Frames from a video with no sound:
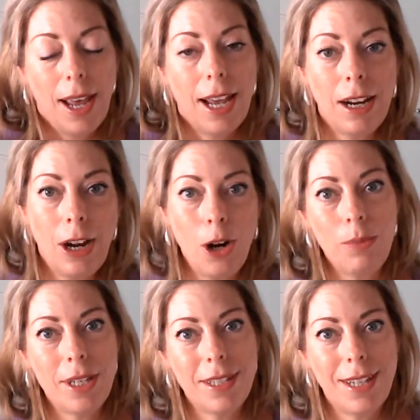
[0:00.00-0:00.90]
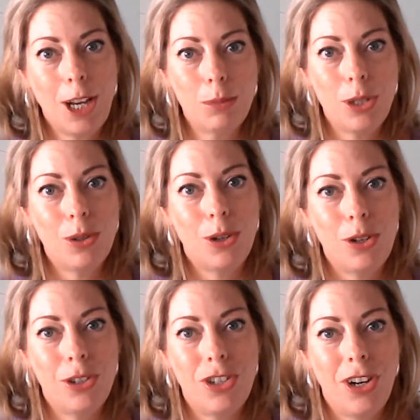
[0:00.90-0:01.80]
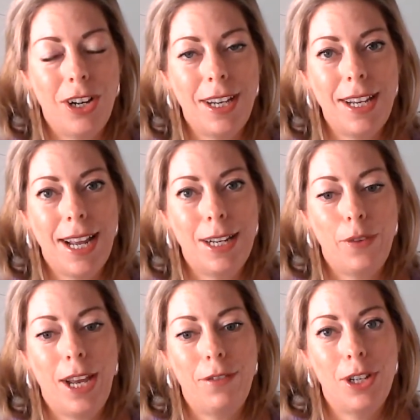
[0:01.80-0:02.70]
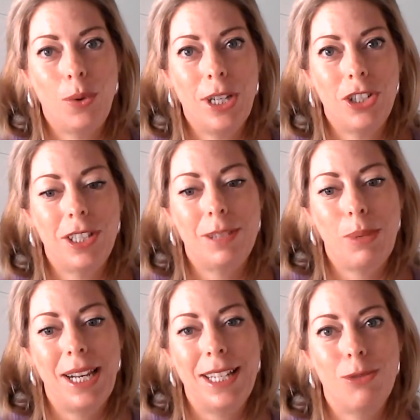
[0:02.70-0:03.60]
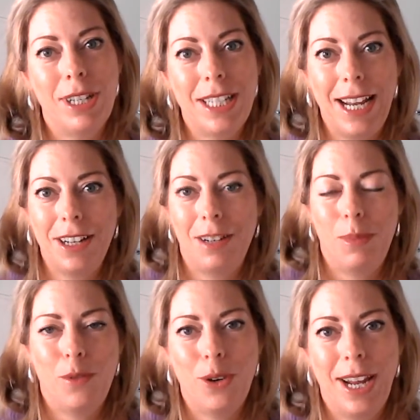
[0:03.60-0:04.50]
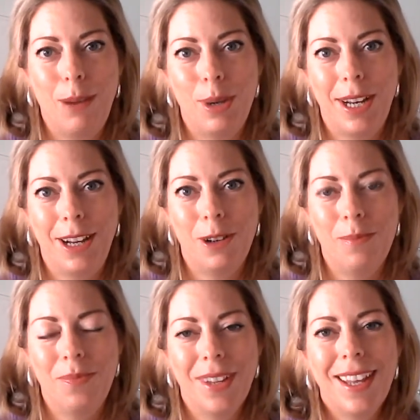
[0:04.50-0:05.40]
And I hope this has helped you on your journey. And if you have any questions, please reach out. I'd be very happy to help.